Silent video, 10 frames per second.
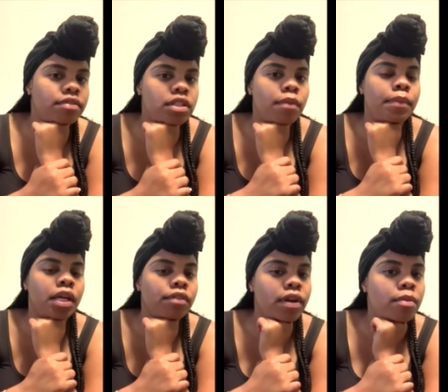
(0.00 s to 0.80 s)
So
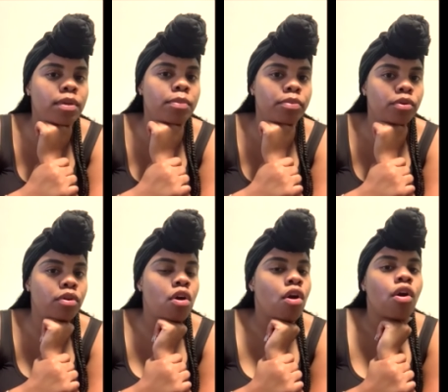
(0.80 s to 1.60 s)
being around
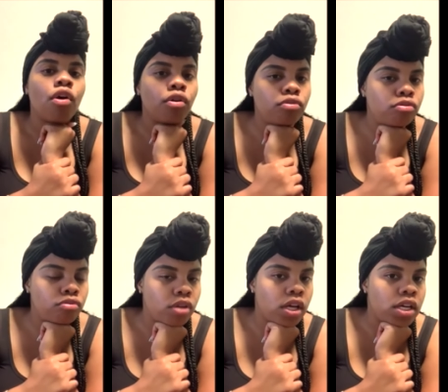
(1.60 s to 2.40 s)
people
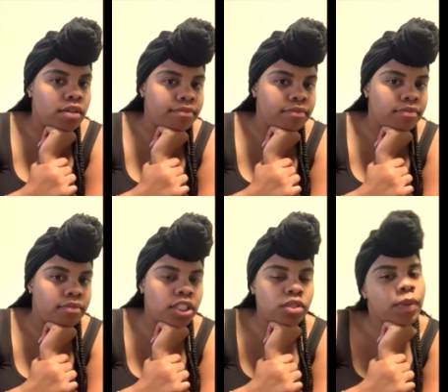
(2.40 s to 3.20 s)
who
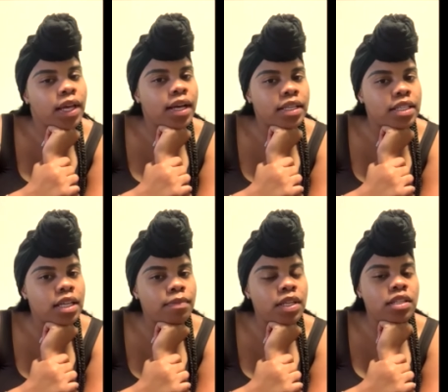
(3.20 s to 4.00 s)
just went and got the
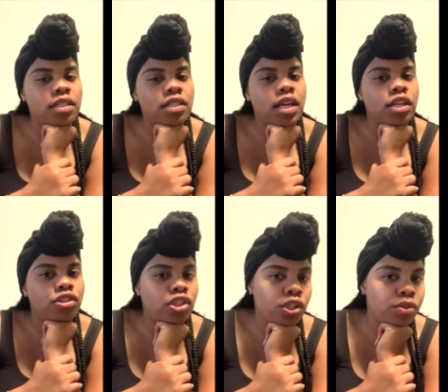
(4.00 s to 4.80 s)
same things
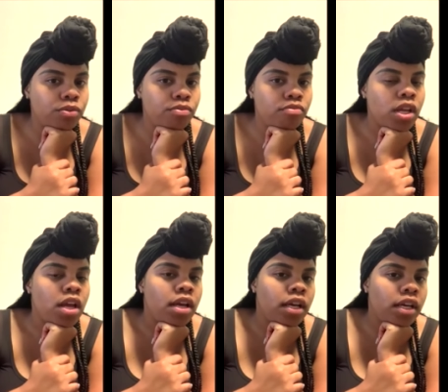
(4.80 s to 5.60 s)
as you
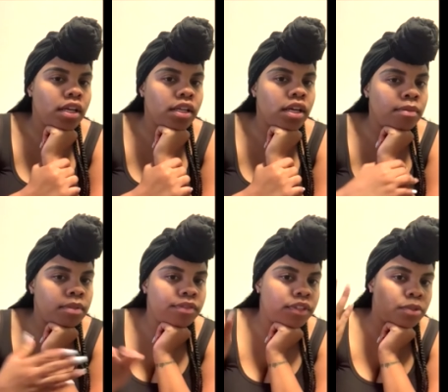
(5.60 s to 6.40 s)
could
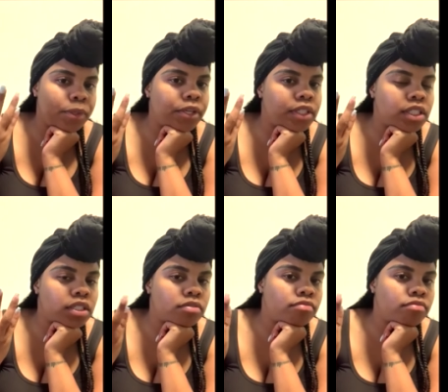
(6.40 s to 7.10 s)
uplift your spirits.